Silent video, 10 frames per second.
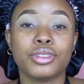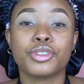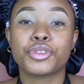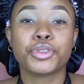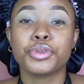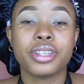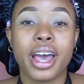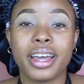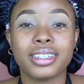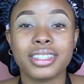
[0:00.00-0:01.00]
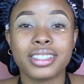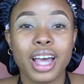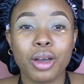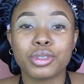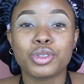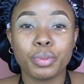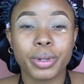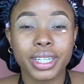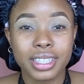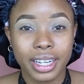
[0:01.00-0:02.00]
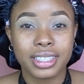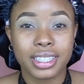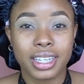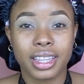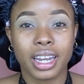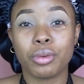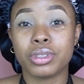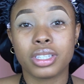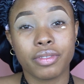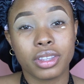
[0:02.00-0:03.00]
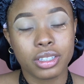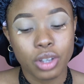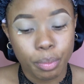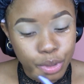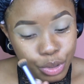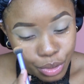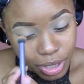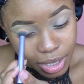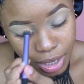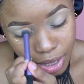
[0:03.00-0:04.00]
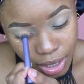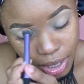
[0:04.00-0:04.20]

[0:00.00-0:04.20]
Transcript: Screw tiredness, I was super excited that I was given this opportunity.